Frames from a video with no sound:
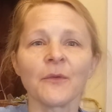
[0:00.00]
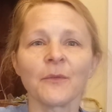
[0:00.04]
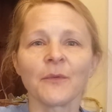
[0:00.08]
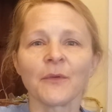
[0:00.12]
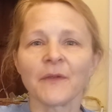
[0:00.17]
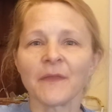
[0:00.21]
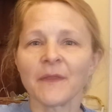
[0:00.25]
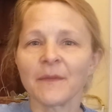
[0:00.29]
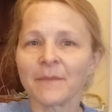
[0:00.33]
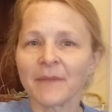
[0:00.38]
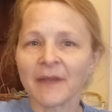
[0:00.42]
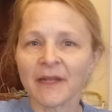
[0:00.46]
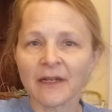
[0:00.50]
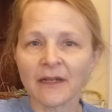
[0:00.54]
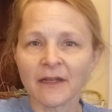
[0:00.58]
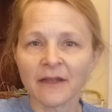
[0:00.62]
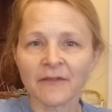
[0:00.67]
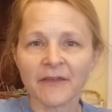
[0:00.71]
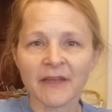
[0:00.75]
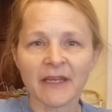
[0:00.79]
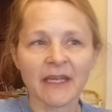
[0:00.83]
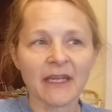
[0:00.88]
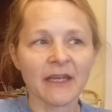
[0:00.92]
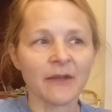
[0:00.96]
We're in the middle
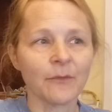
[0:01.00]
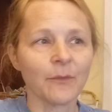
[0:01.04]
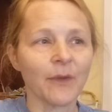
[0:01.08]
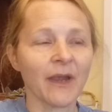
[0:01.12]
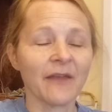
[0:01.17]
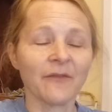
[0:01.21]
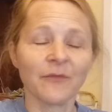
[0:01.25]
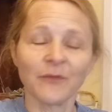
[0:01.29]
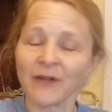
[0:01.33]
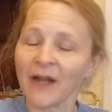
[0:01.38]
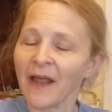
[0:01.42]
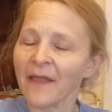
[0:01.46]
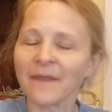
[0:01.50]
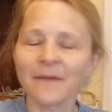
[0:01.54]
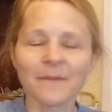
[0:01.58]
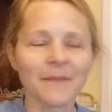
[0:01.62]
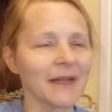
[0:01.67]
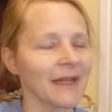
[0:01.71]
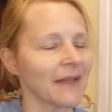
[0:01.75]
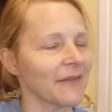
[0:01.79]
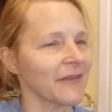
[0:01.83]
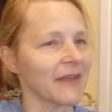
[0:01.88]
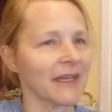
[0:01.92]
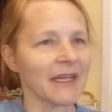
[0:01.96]
of a heat wave. We're not in the
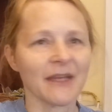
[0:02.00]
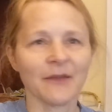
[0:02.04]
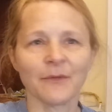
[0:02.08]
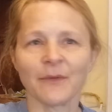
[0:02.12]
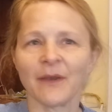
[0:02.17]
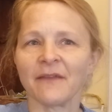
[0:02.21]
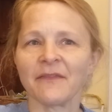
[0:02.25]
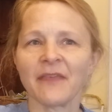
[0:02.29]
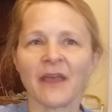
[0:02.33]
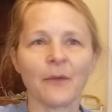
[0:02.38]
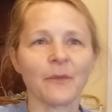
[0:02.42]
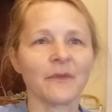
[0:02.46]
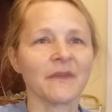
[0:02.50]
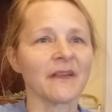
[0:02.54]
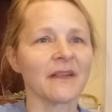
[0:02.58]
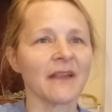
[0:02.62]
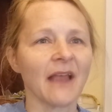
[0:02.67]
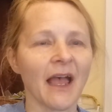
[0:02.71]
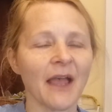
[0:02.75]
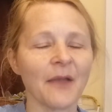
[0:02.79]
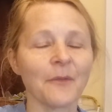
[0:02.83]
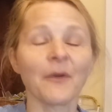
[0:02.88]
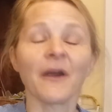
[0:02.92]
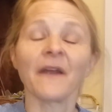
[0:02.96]
middle of a heat wave. That was a lie.